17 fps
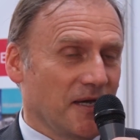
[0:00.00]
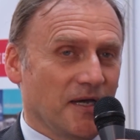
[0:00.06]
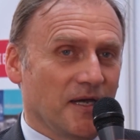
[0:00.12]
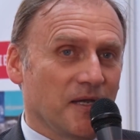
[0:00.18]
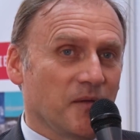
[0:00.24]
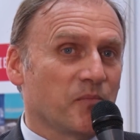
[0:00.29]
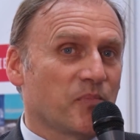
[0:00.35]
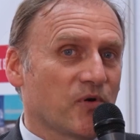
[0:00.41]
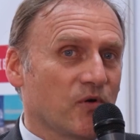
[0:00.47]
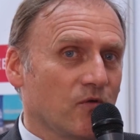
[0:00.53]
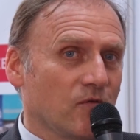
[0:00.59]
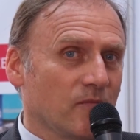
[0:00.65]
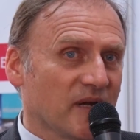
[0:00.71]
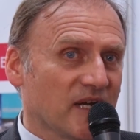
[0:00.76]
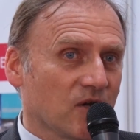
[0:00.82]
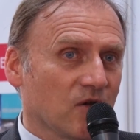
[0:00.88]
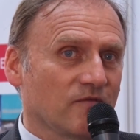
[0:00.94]

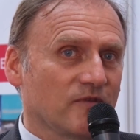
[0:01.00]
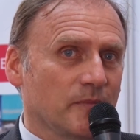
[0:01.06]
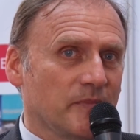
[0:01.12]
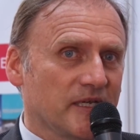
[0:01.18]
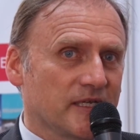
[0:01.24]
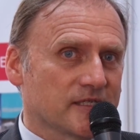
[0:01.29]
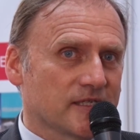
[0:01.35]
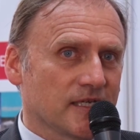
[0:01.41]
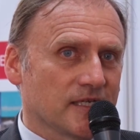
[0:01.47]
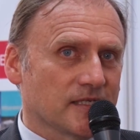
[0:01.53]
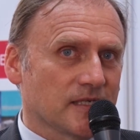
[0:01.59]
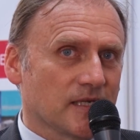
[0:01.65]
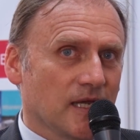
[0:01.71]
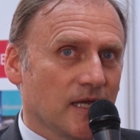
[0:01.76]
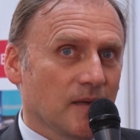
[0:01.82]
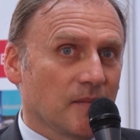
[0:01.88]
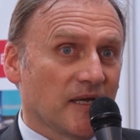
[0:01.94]
improvement of the business,
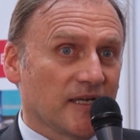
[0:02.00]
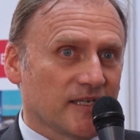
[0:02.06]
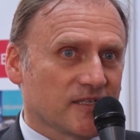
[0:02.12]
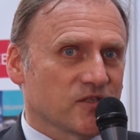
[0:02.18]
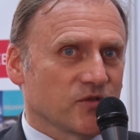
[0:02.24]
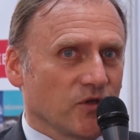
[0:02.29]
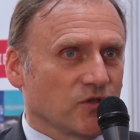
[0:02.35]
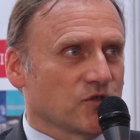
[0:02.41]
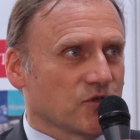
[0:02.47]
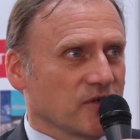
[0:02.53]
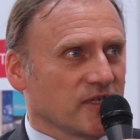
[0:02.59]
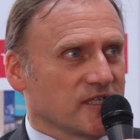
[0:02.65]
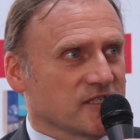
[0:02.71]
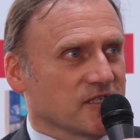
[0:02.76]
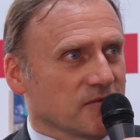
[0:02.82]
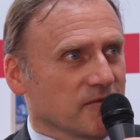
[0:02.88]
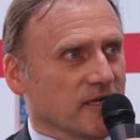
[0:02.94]
but it's not so
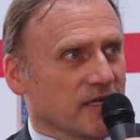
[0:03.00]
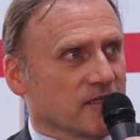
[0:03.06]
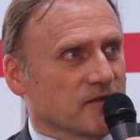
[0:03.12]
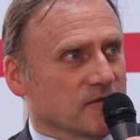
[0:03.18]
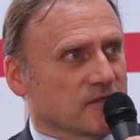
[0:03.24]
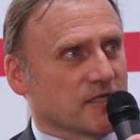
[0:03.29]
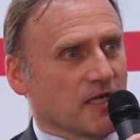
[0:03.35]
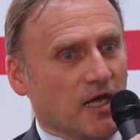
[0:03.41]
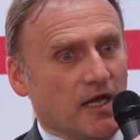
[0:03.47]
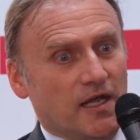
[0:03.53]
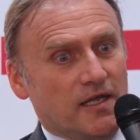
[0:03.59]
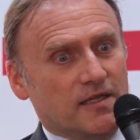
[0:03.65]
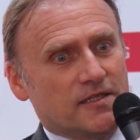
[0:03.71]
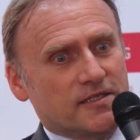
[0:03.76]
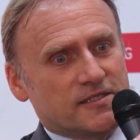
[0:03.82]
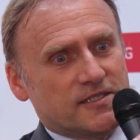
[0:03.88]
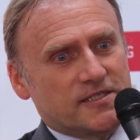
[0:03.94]
easy really to say,
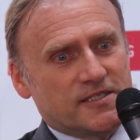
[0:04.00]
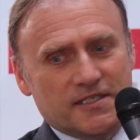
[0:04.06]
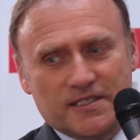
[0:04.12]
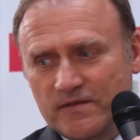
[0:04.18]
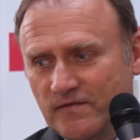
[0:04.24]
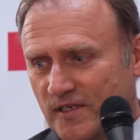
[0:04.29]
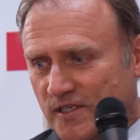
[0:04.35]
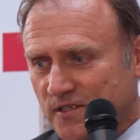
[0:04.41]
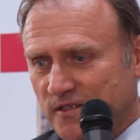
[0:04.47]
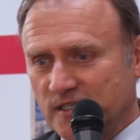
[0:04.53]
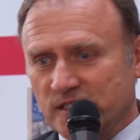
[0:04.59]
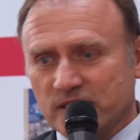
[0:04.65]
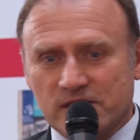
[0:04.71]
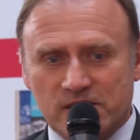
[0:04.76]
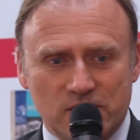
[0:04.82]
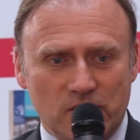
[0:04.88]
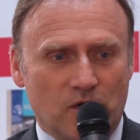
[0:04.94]
this is innovation,
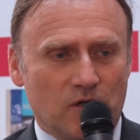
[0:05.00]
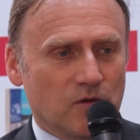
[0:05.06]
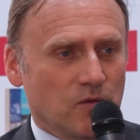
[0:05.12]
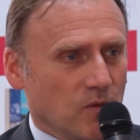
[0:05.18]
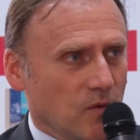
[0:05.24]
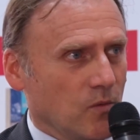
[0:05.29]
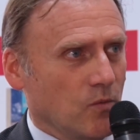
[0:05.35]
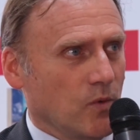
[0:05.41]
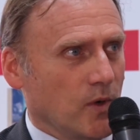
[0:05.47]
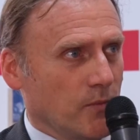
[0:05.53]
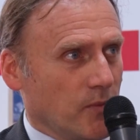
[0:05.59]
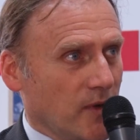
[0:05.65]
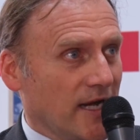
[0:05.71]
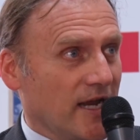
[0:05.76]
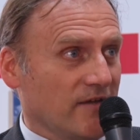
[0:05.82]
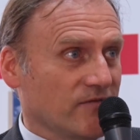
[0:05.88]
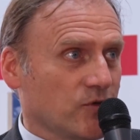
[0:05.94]
this is not. We
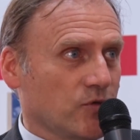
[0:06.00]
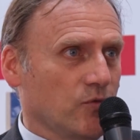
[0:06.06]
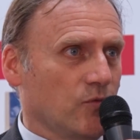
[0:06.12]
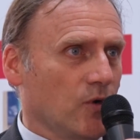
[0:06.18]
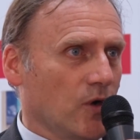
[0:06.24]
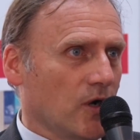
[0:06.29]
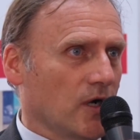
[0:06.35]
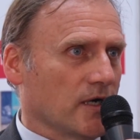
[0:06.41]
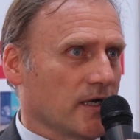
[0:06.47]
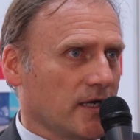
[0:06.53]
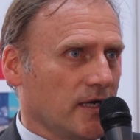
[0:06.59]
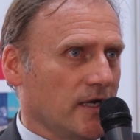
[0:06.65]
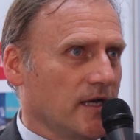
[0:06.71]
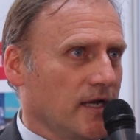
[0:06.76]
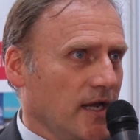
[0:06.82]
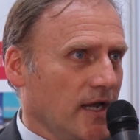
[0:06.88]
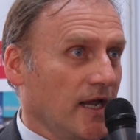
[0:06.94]
will have to
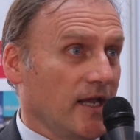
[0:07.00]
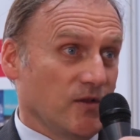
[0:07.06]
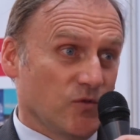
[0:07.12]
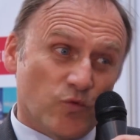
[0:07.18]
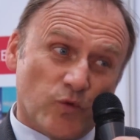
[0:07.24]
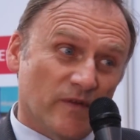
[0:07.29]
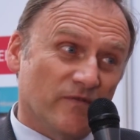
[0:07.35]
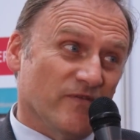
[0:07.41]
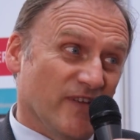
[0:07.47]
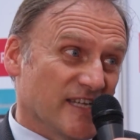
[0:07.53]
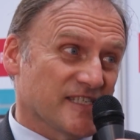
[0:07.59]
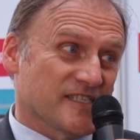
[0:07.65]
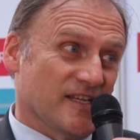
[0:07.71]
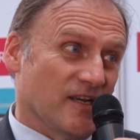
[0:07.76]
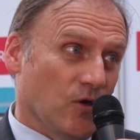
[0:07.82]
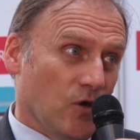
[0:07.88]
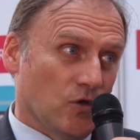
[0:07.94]
work and to
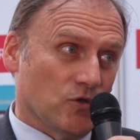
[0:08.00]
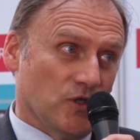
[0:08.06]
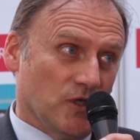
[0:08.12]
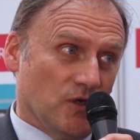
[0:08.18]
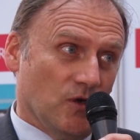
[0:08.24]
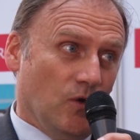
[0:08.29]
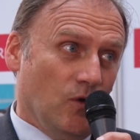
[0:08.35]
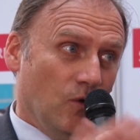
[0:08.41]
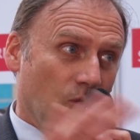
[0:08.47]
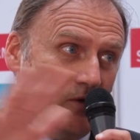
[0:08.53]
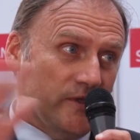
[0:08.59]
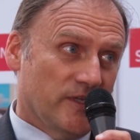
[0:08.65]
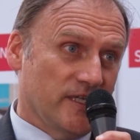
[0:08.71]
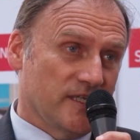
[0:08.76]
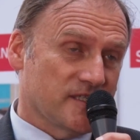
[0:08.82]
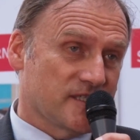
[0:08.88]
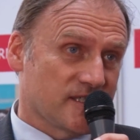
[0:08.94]
invest a lot in all
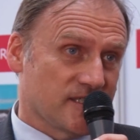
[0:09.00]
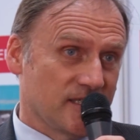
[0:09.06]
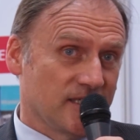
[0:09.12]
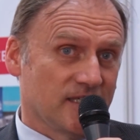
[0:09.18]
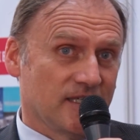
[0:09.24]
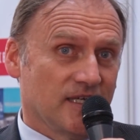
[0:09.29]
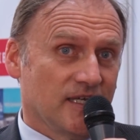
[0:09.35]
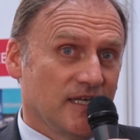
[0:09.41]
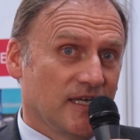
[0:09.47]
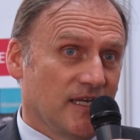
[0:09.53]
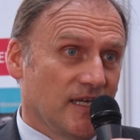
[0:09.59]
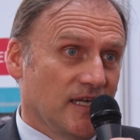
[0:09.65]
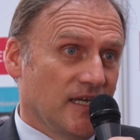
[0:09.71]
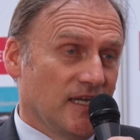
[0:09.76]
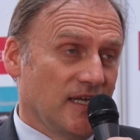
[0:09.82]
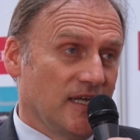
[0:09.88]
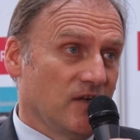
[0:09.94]
this
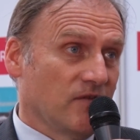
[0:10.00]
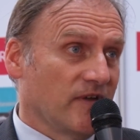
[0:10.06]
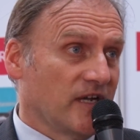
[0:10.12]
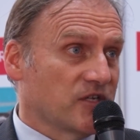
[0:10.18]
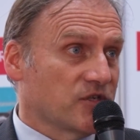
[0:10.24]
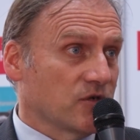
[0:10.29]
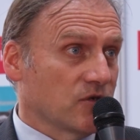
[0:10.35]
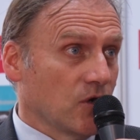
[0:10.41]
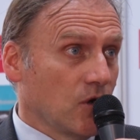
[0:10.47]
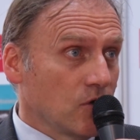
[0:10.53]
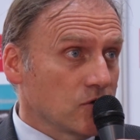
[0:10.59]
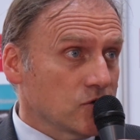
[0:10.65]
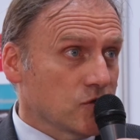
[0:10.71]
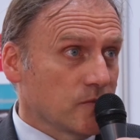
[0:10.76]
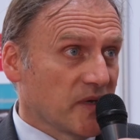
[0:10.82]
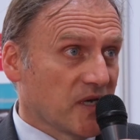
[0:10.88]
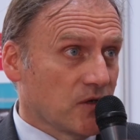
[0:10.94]
innovation,
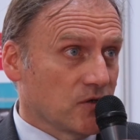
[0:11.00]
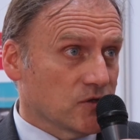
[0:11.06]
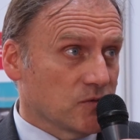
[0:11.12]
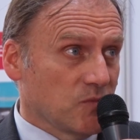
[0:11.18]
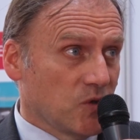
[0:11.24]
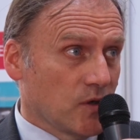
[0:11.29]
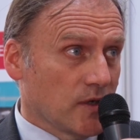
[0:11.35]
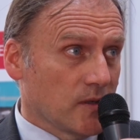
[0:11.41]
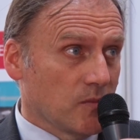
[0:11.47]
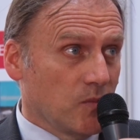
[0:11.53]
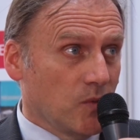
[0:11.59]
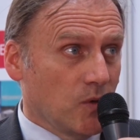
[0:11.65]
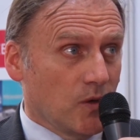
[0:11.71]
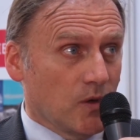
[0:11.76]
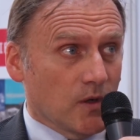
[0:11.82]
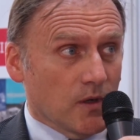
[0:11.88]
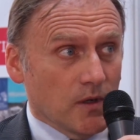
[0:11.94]
also because more and
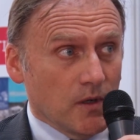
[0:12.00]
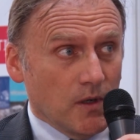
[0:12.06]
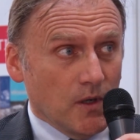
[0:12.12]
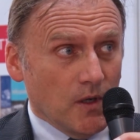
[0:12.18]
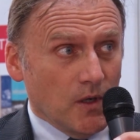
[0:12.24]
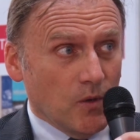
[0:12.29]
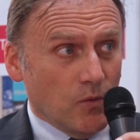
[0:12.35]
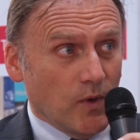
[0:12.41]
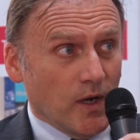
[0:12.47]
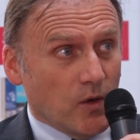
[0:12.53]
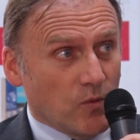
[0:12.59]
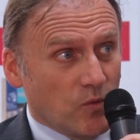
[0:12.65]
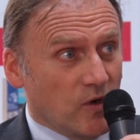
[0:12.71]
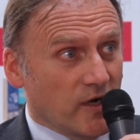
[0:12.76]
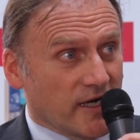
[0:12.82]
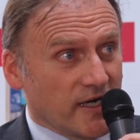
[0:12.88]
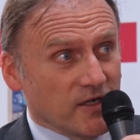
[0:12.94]
more we are
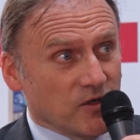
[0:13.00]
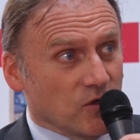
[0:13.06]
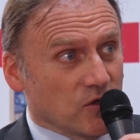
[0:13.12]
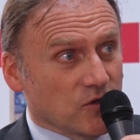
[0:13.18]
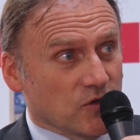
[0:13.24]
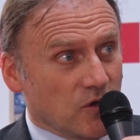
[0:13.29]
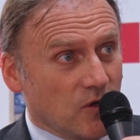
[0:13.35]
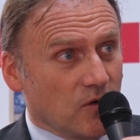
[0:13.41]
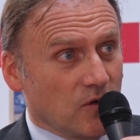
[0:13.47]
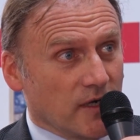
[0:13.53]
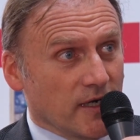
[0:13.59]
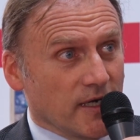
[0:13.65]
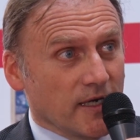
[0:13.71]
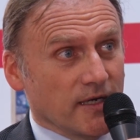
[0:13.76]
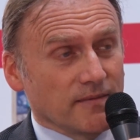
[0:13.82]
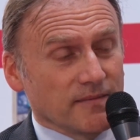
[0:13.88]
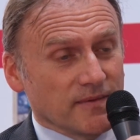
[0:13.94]
working not
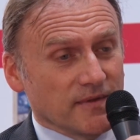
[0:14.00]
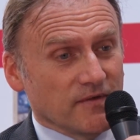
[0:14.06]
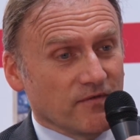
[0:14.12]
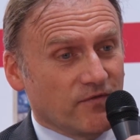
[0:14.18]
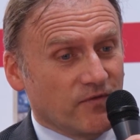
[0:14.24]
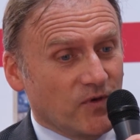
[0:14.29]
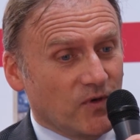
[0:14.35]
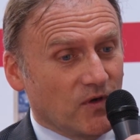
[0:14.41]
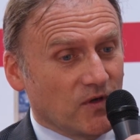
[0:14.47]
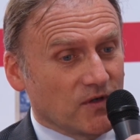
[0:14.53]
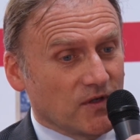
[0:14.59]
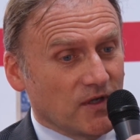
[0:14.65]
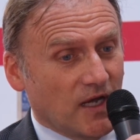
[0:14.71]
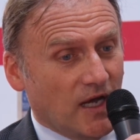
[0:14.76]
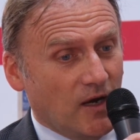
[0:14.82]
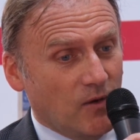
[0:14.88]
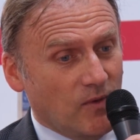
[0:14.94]
only
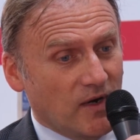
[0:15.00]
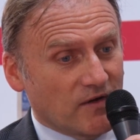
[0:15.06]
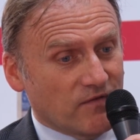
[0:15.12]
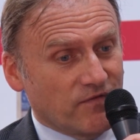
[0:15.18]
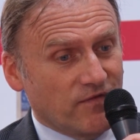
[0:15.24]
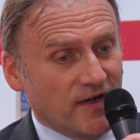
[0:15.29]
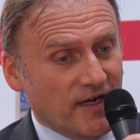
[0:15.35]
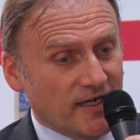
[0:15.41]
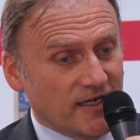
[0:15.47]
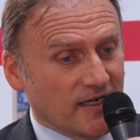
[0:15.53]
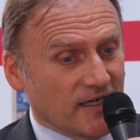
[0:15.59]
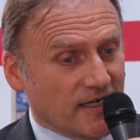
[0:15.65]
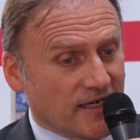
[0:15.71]
for our final